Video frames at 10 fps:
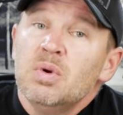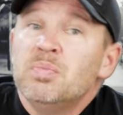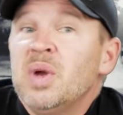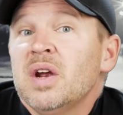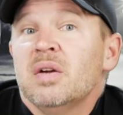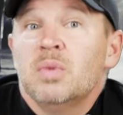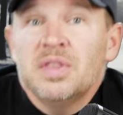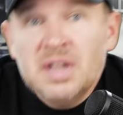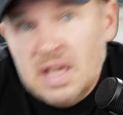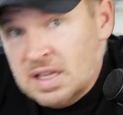would pair it
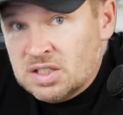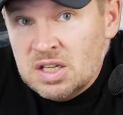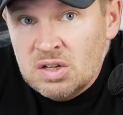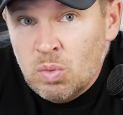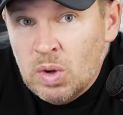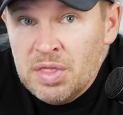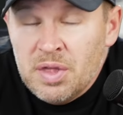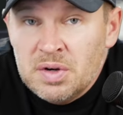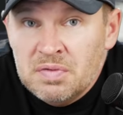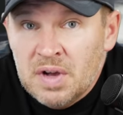with an eighteen to one
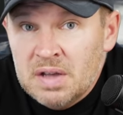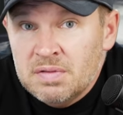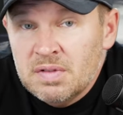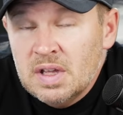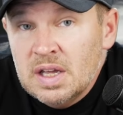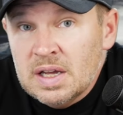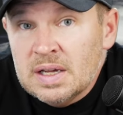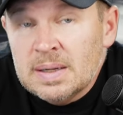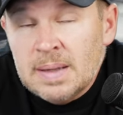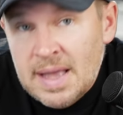thirty-five
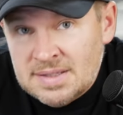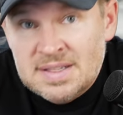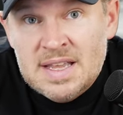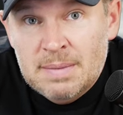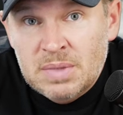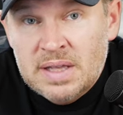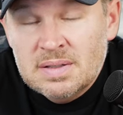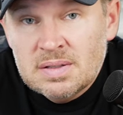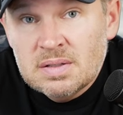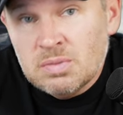uh, S T M lens.